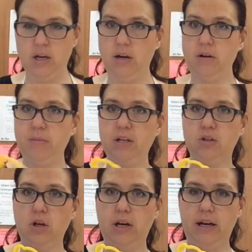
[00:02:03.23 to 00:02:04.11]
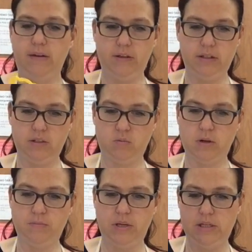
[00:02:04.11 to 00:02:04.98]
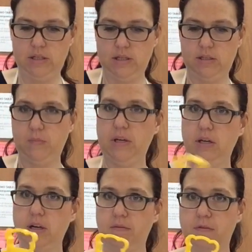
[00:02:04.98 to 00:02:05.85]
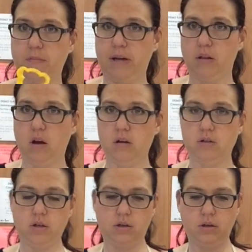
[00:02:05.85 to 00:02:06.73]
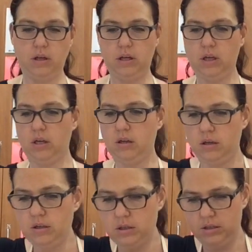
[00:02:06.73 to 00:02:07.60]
I want to make sure I have at least one piece that's big enough for my larger cookie cutter.